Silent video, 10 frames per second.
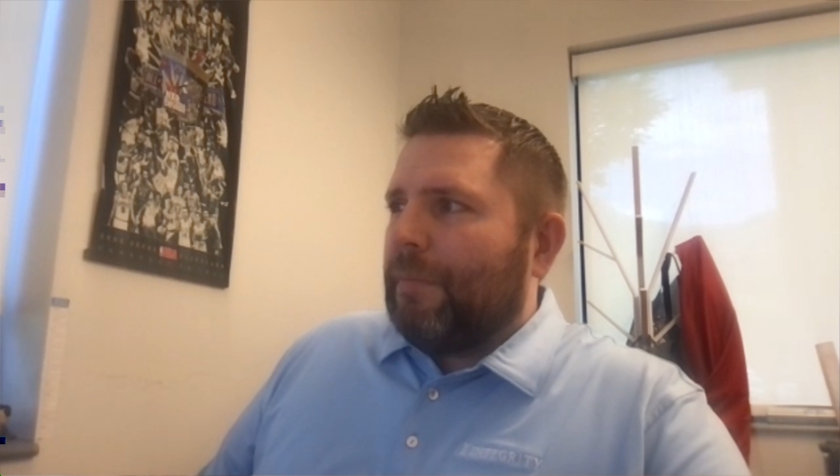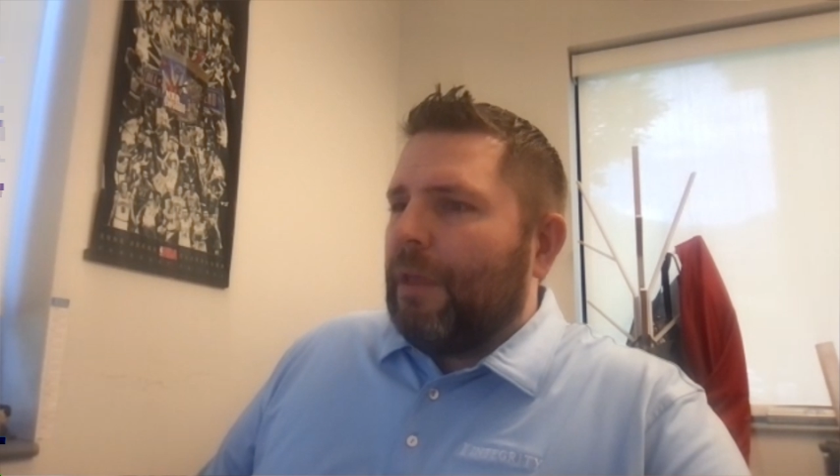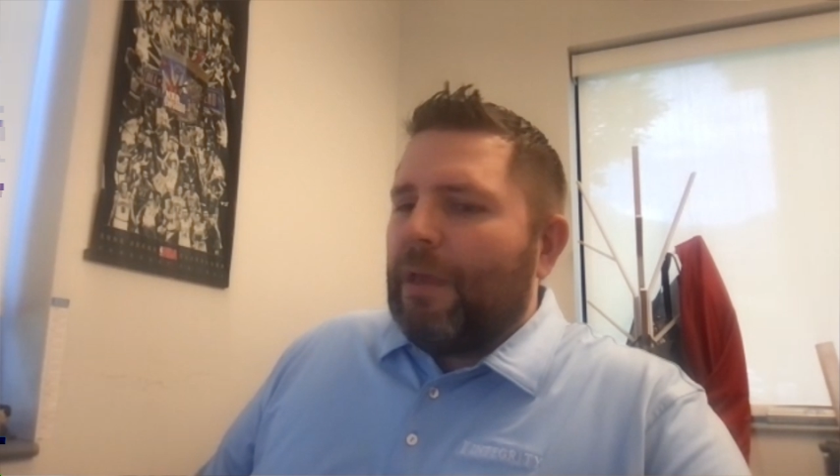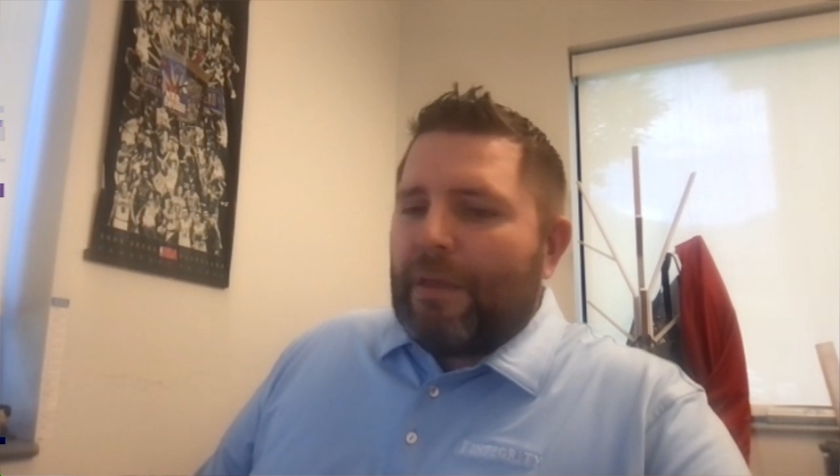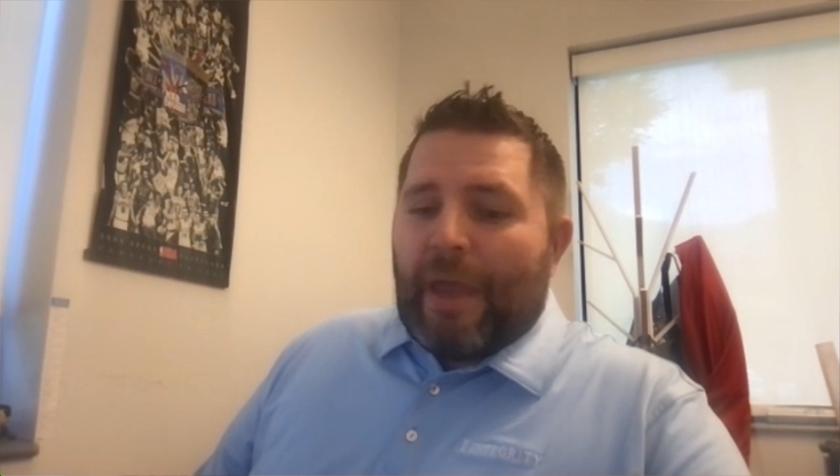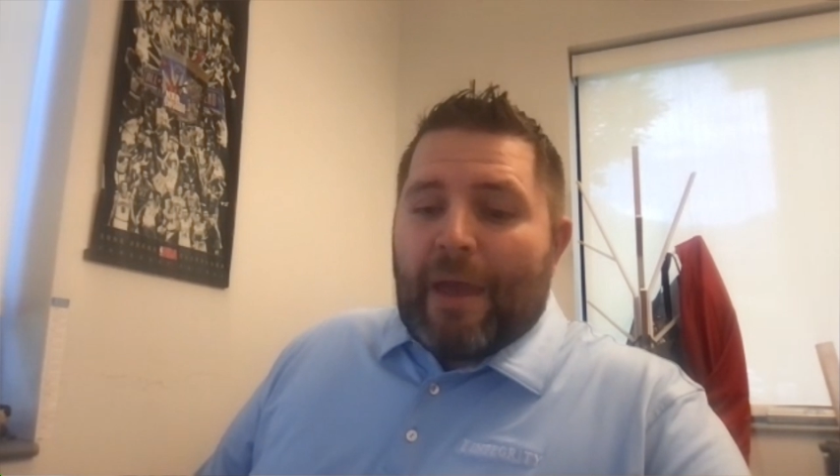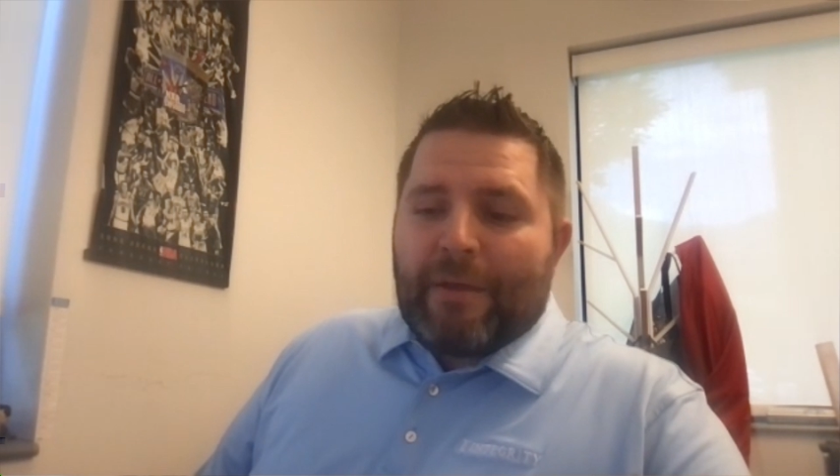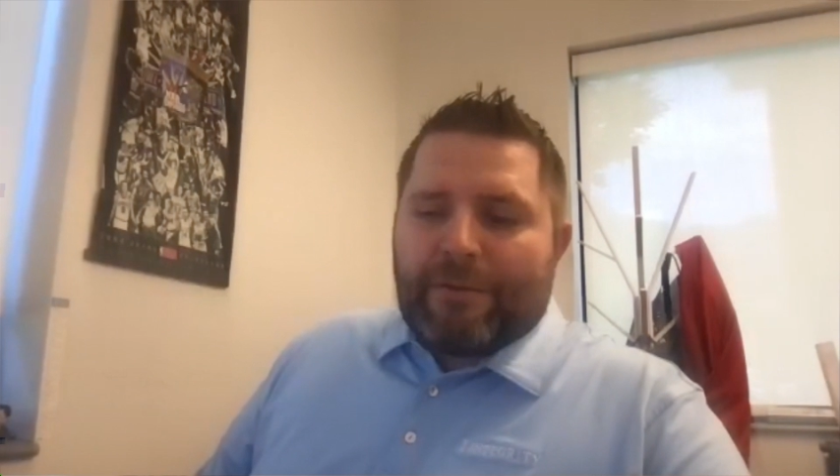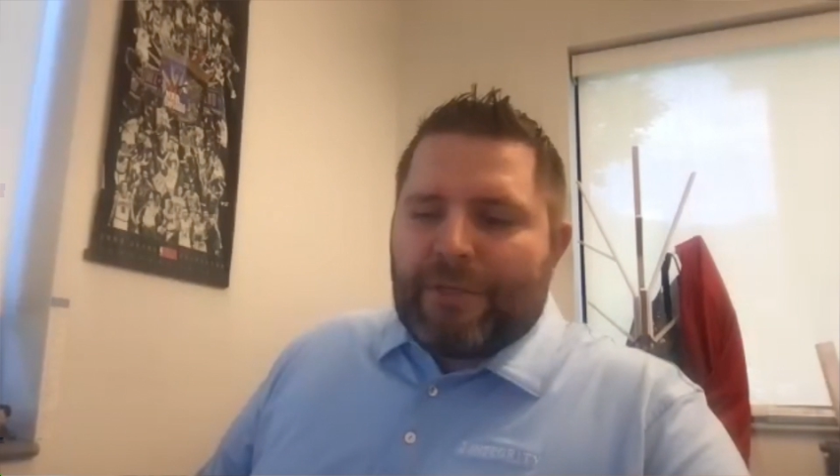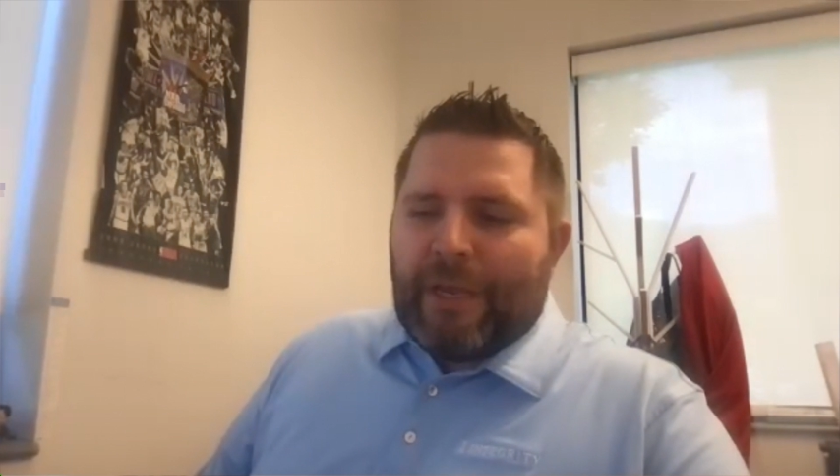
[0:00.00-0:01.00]
Yeah,
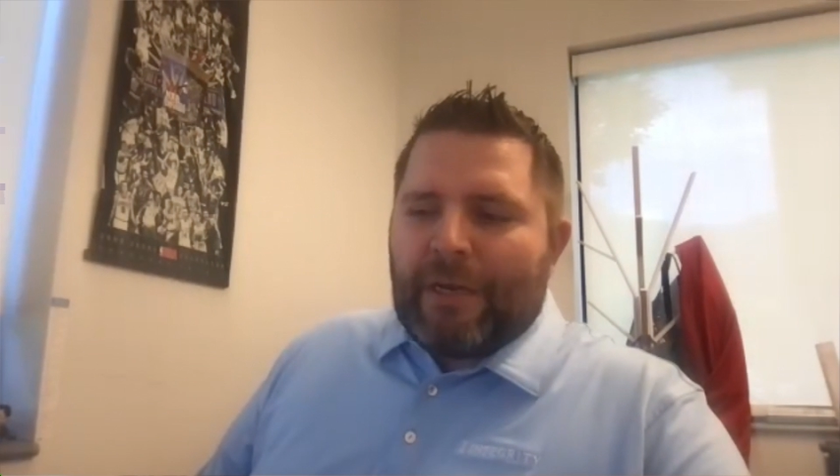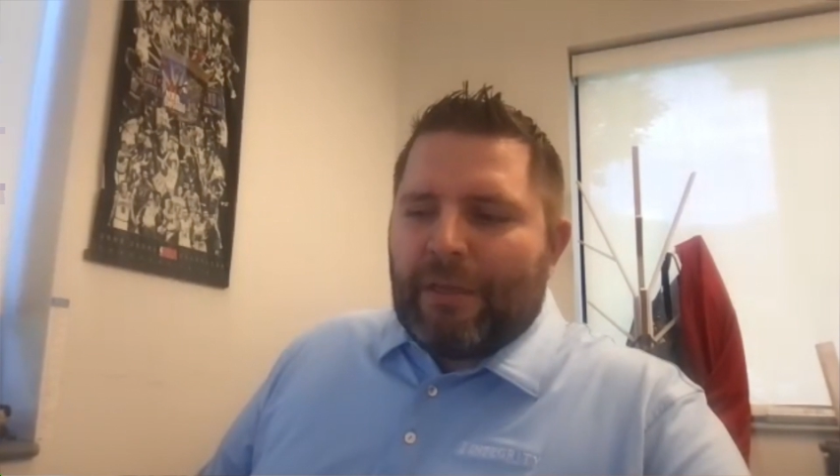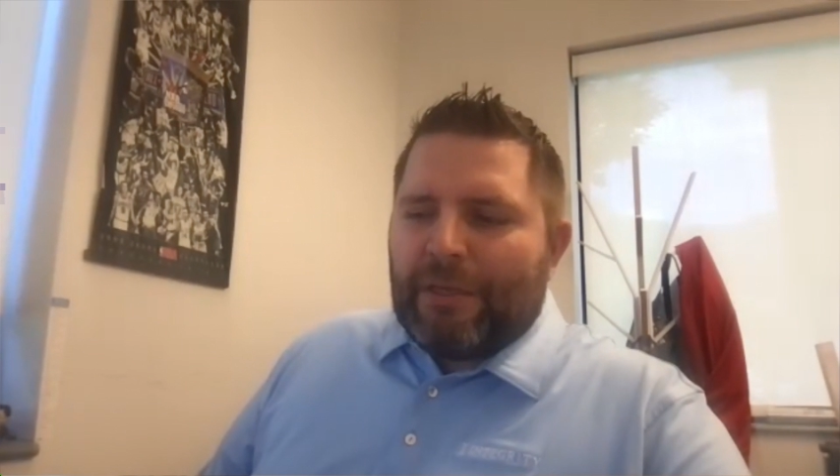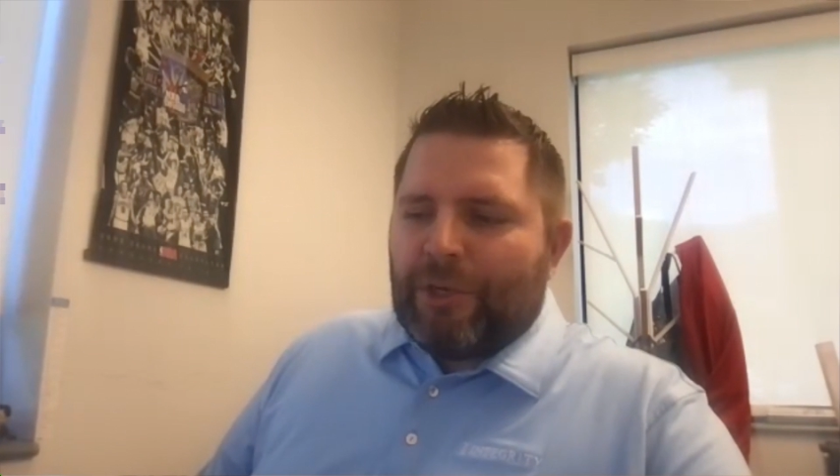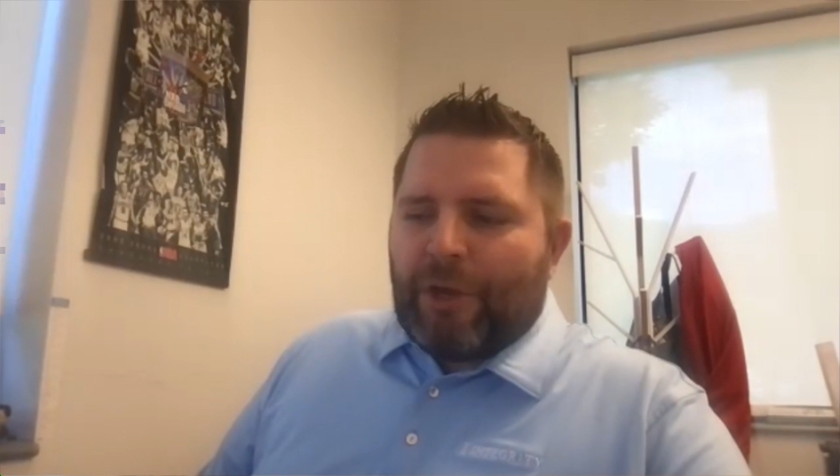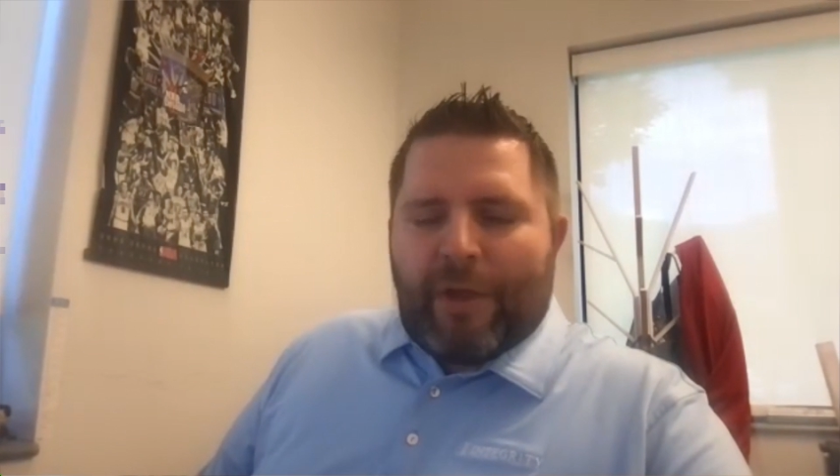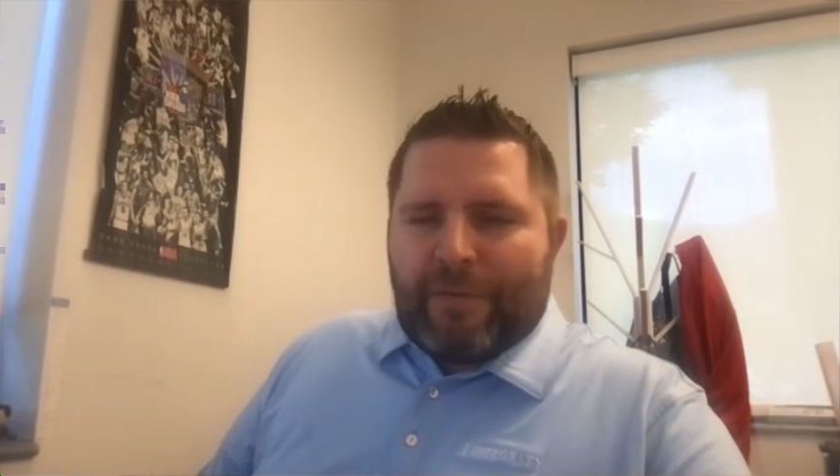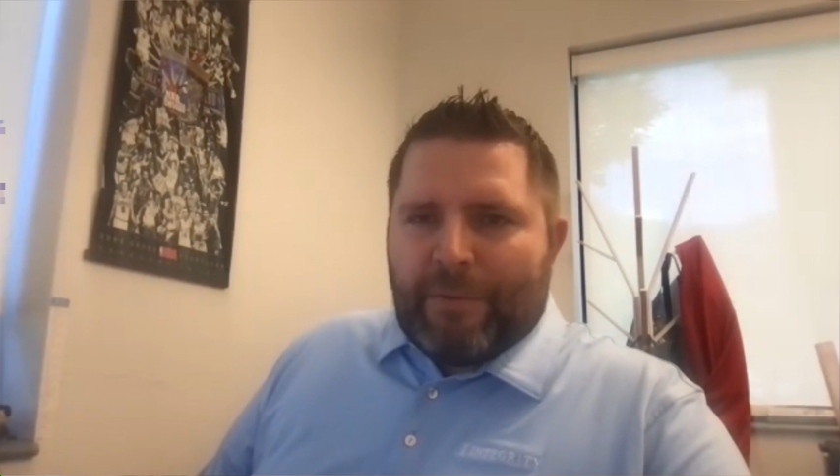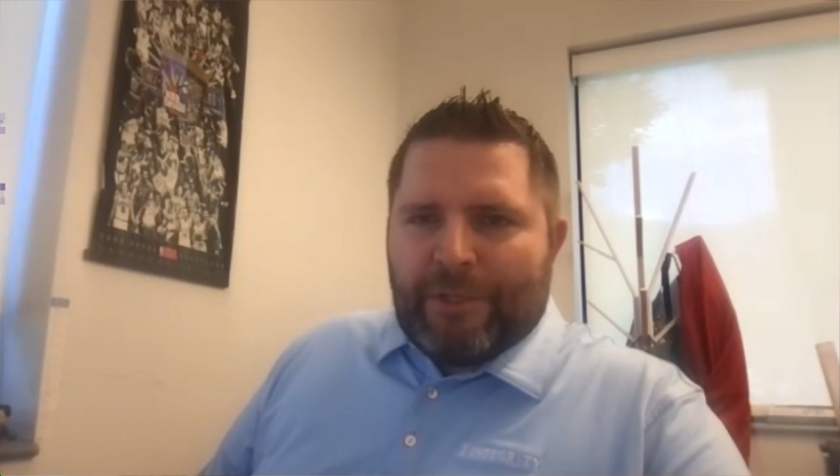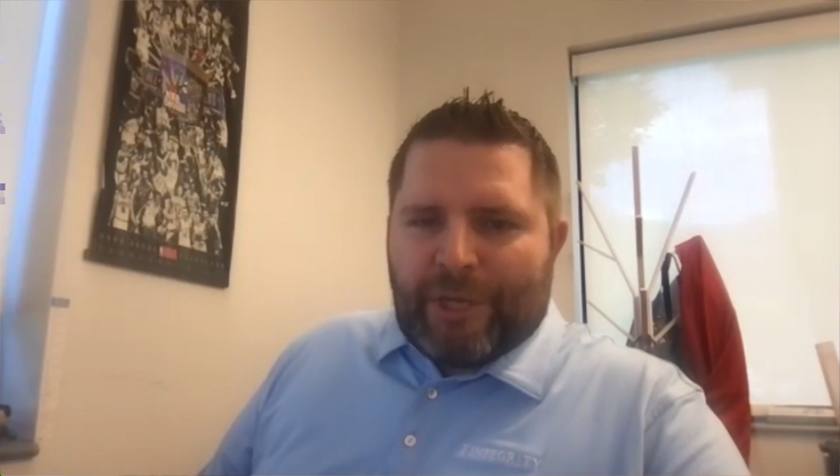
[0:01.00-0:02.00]
data leads, you don't have to
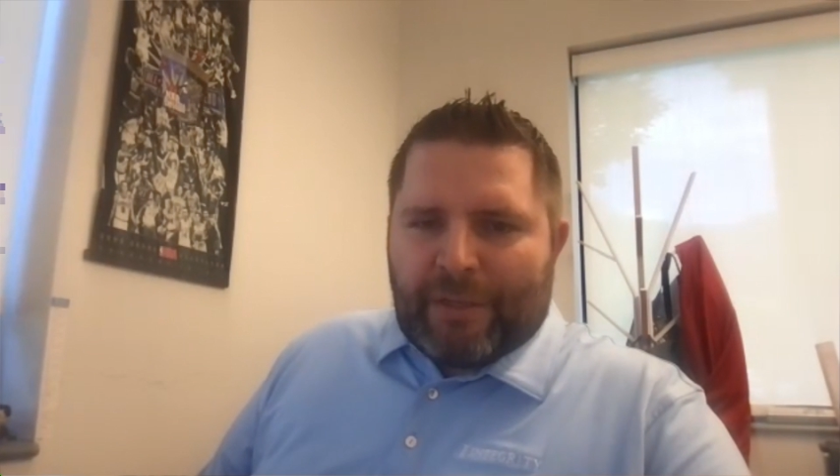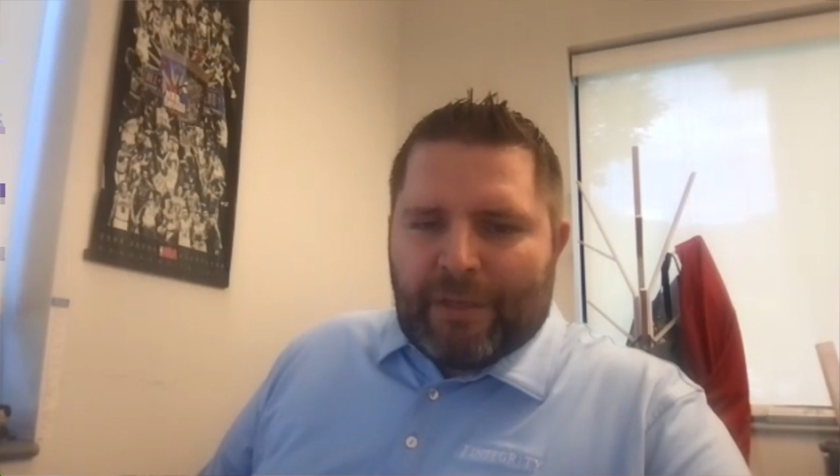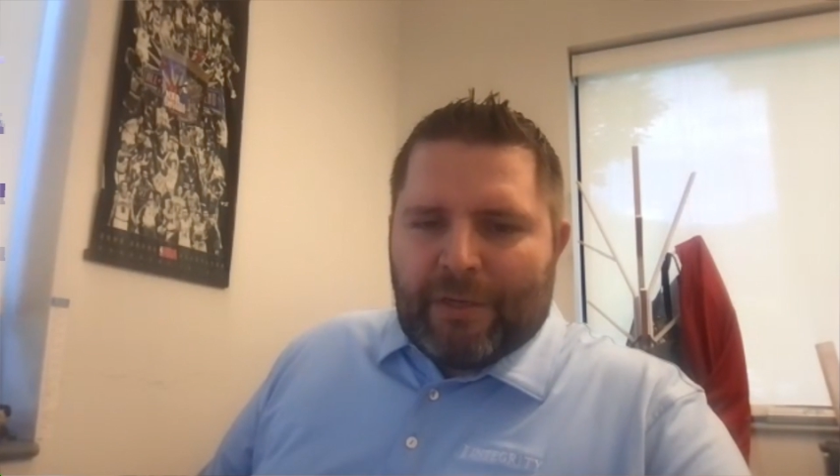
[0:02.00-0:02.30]
be checked in.